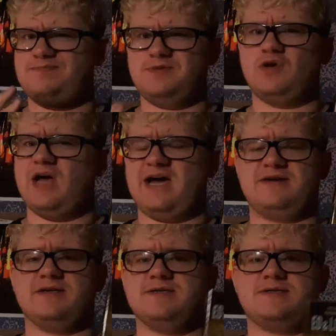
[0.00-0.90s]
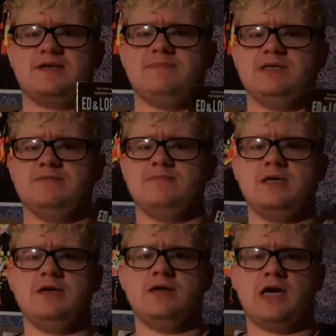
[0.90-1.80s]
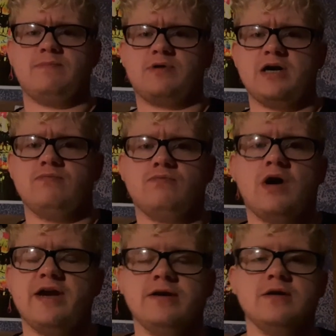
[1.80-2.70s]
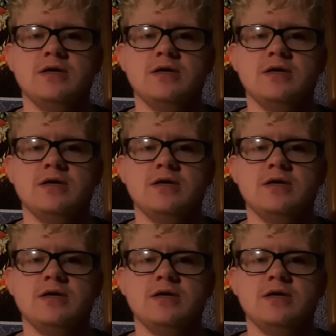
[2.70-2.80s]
glad because, I mean, I'd probably run.